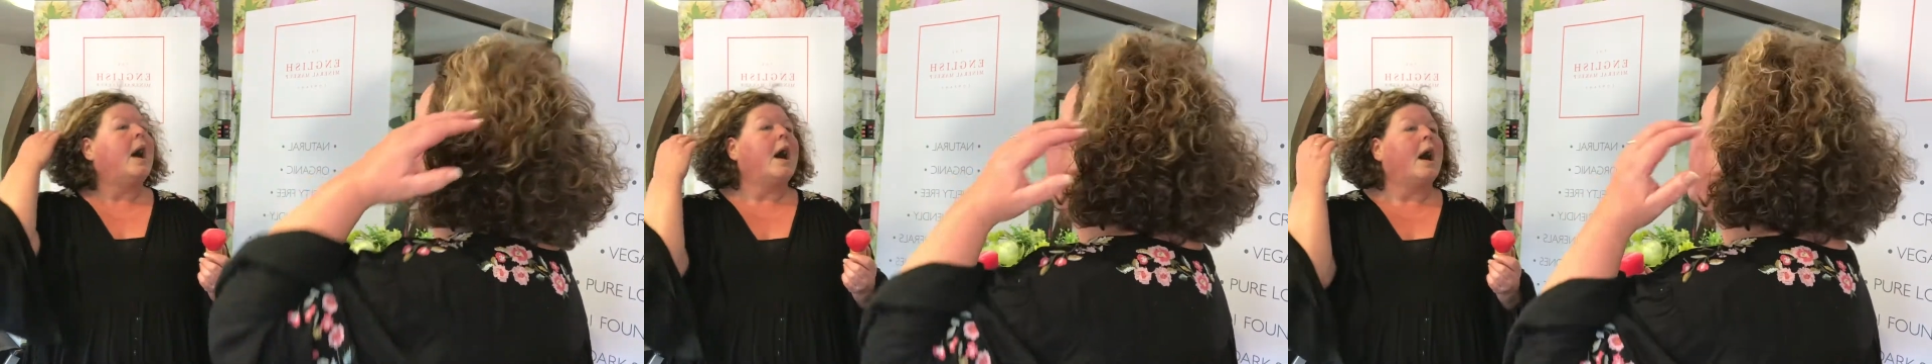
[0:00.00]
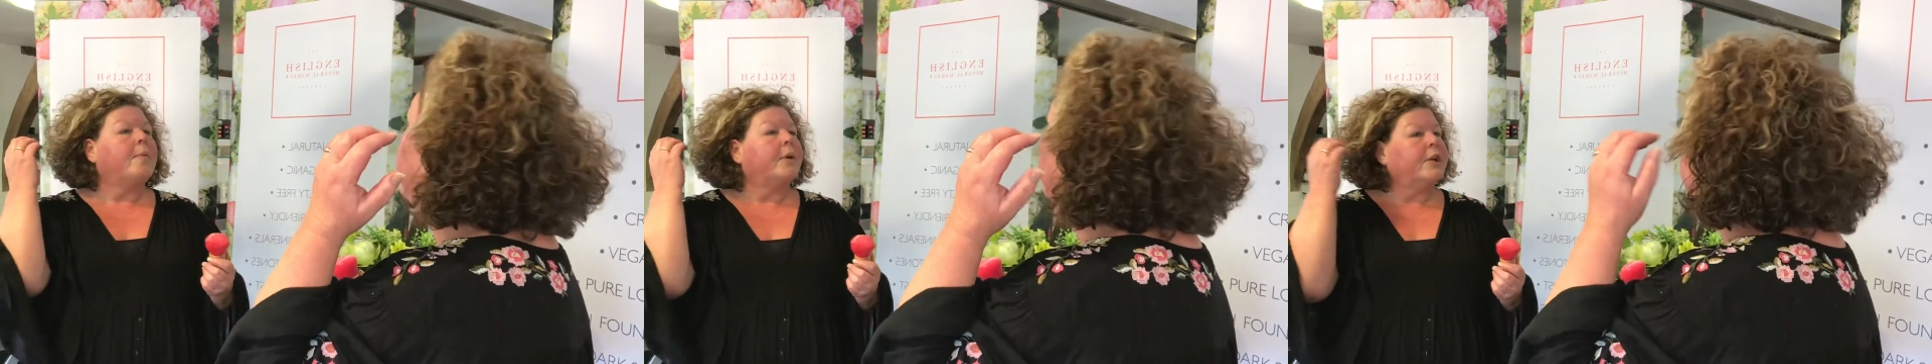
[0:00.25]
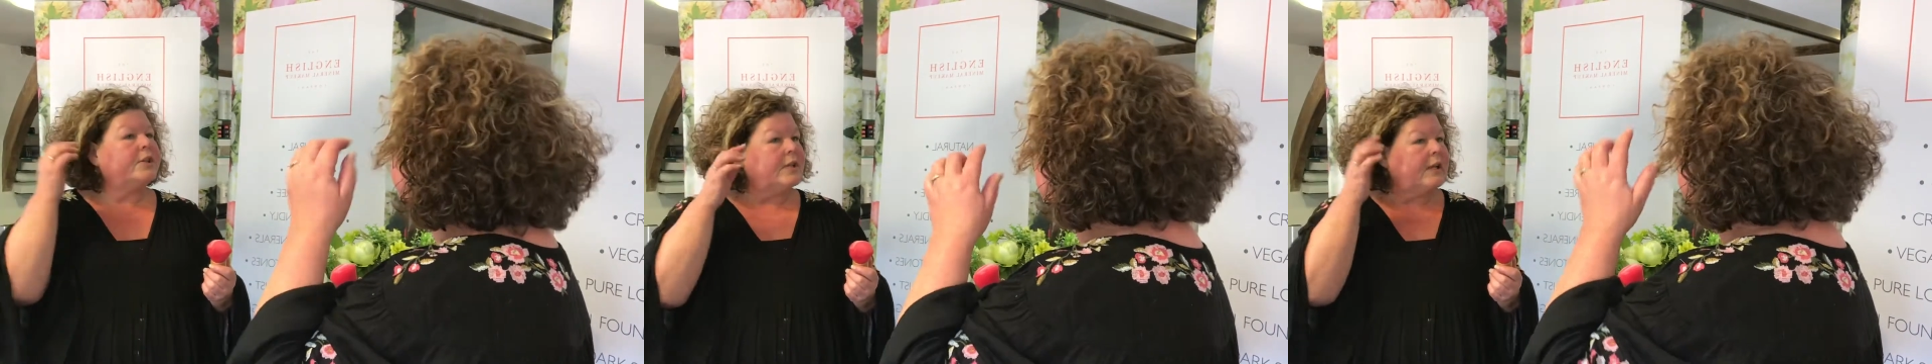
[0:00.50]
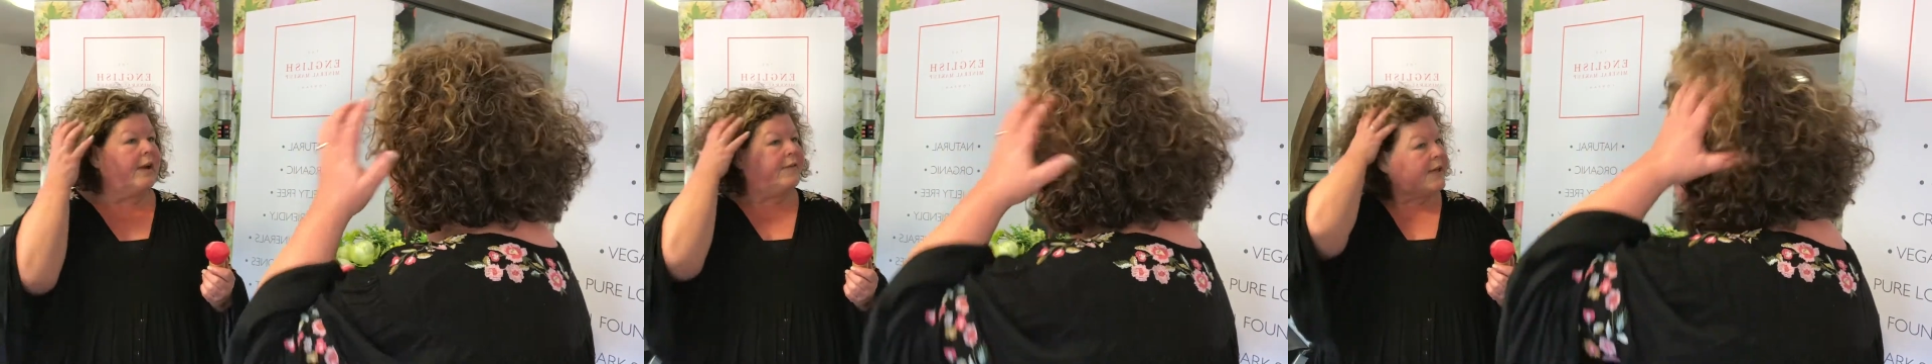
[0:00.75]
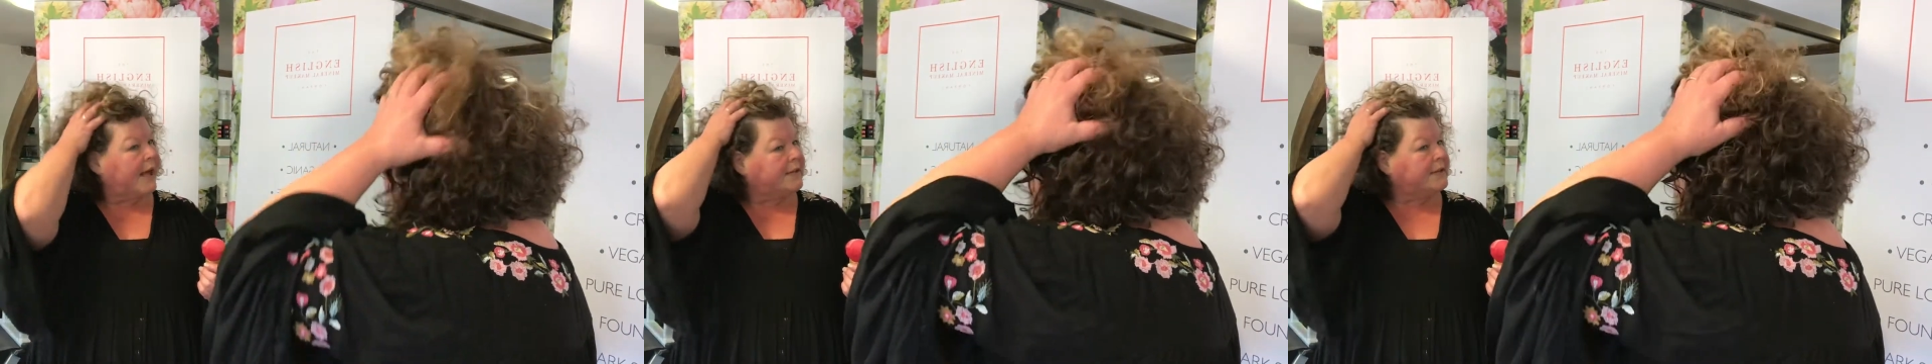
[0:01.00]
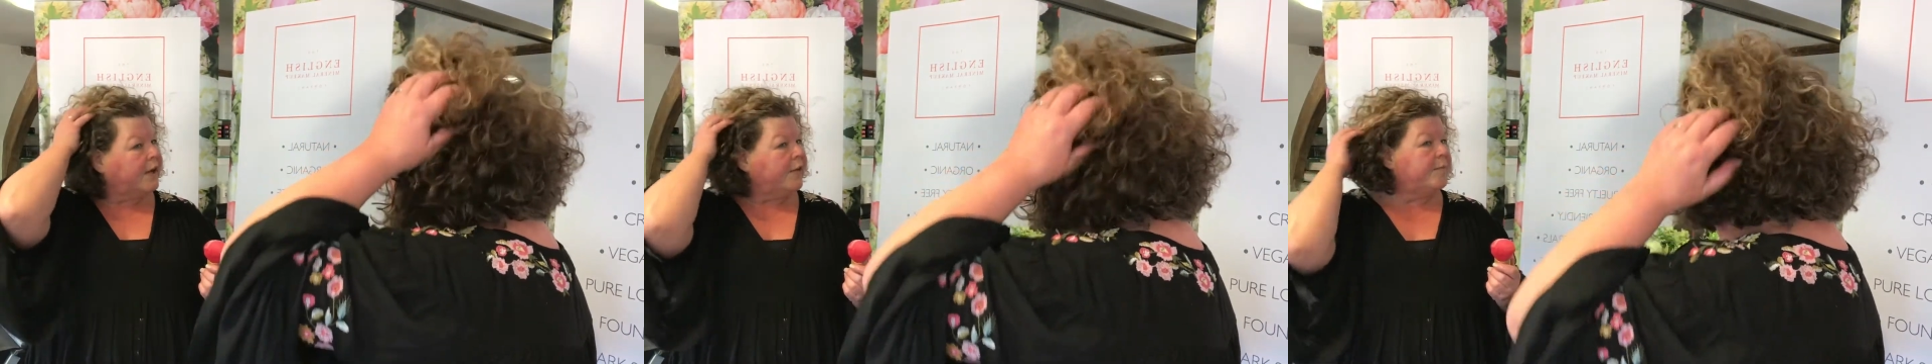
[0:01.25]
I'm going to do the left hand
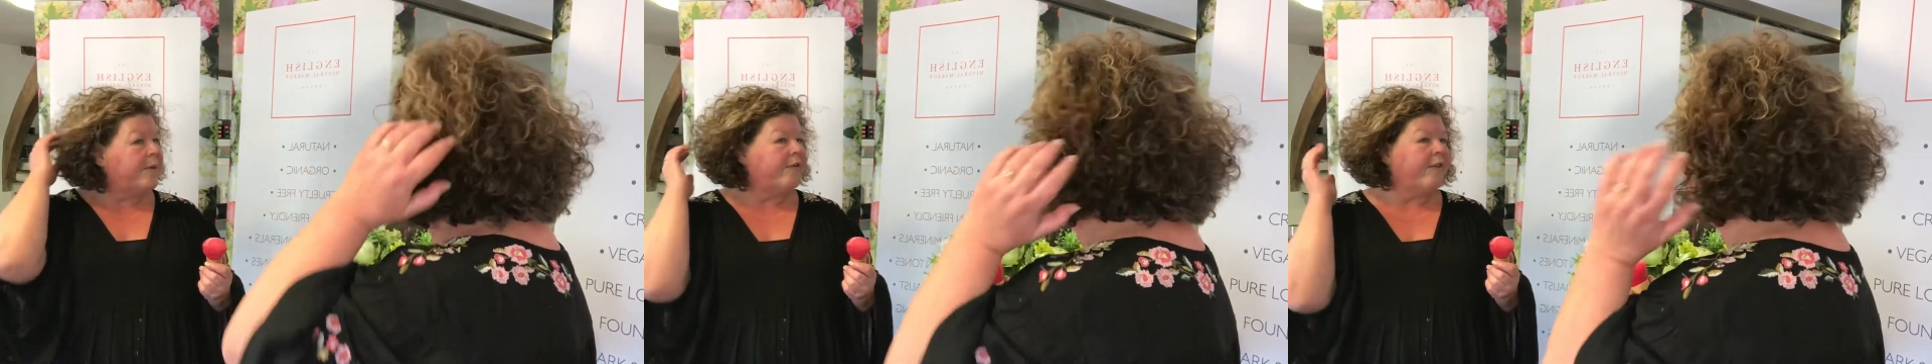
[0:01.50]
side of my